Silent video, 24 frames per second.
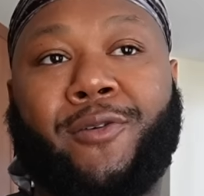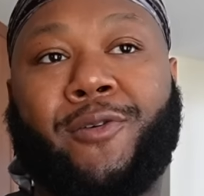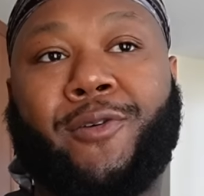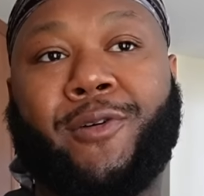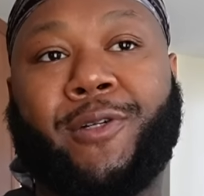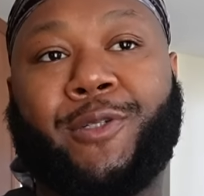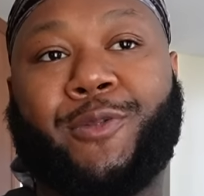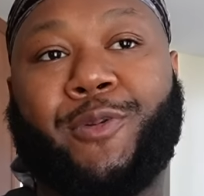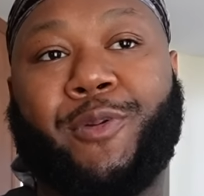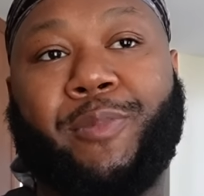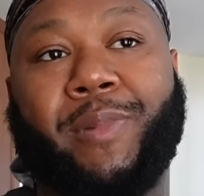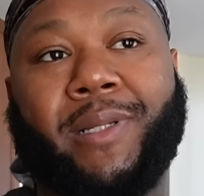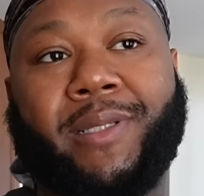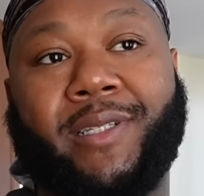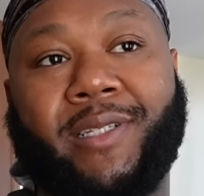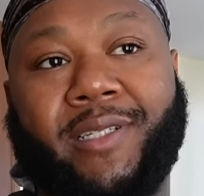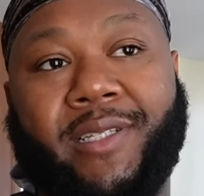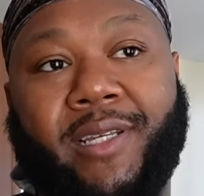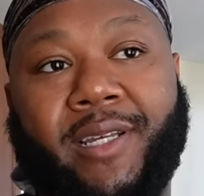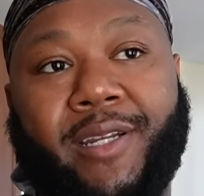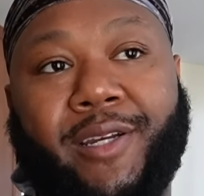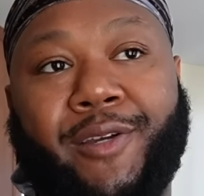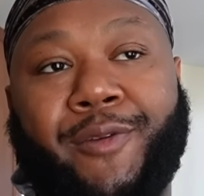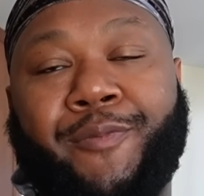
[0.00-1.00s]
course we're about to
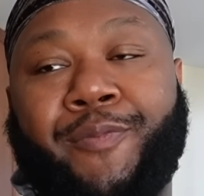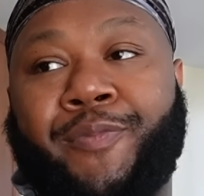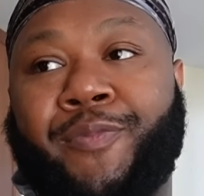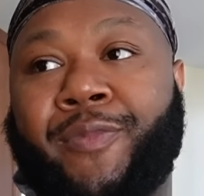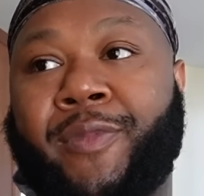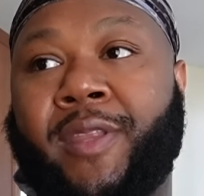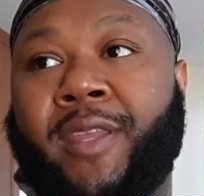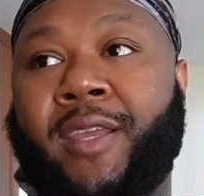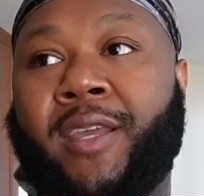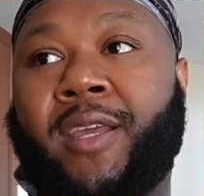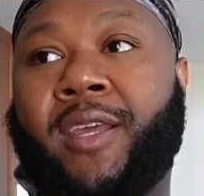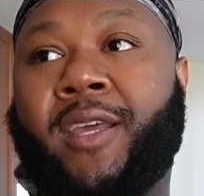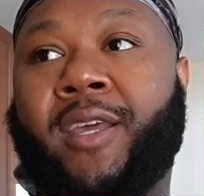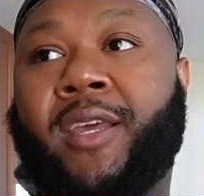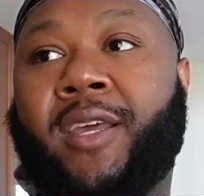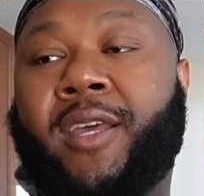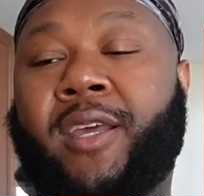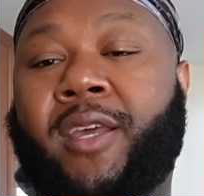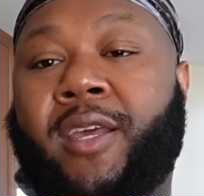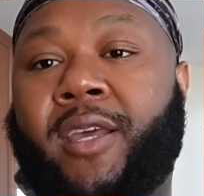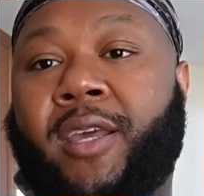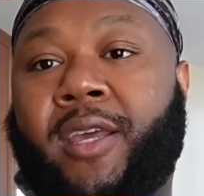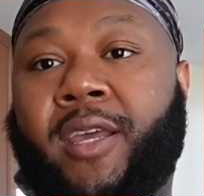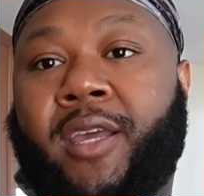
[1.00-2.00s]
set up
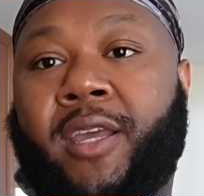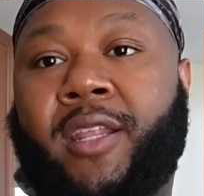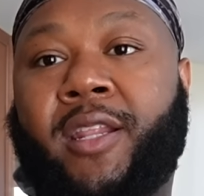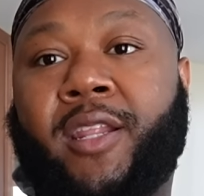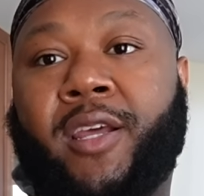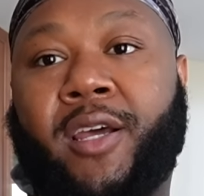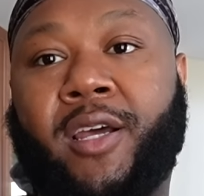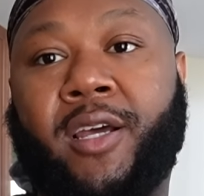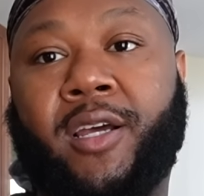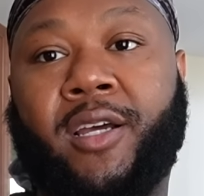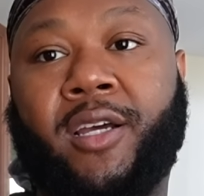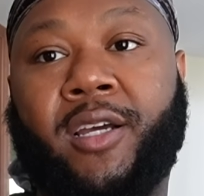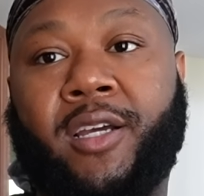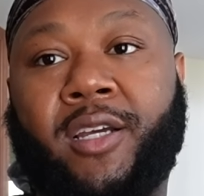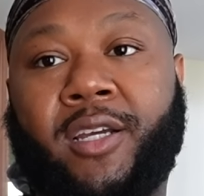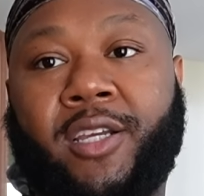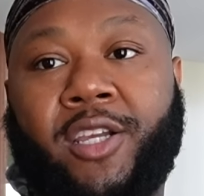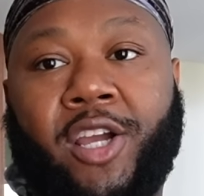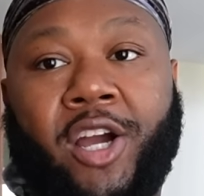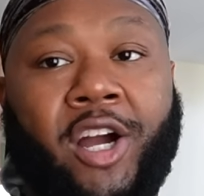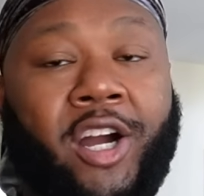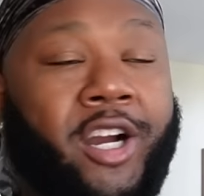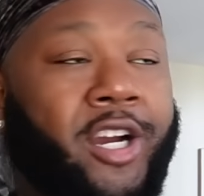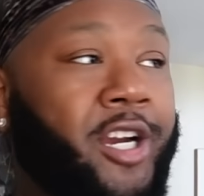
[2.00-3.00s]
in the
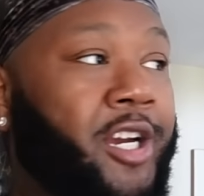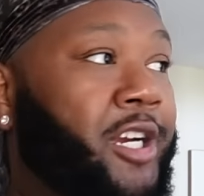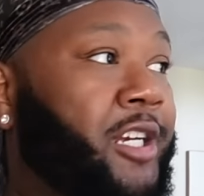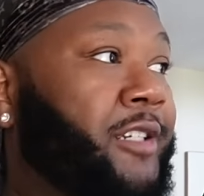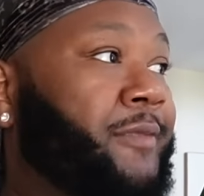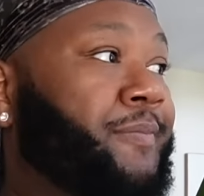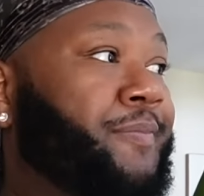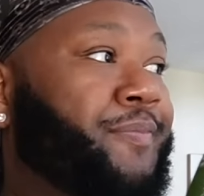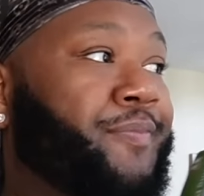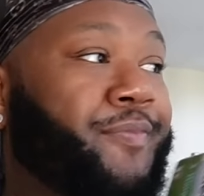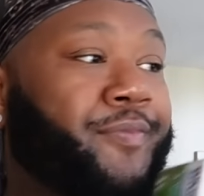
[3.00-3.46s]
yard.